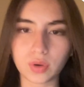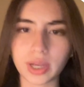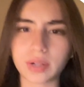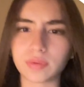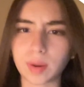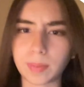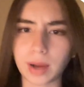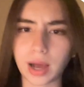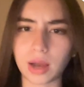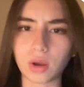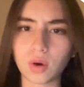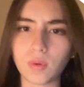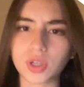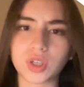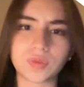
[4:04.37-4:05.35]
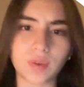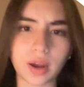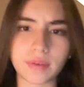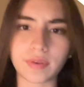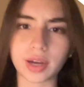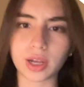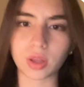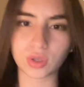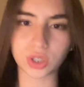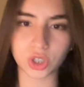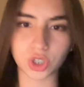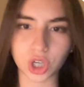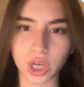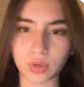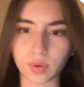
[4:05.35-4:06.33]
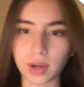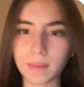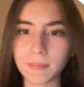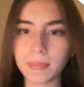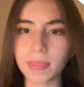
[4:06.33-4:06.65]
in Rapallo, which is very, very close to Genoa.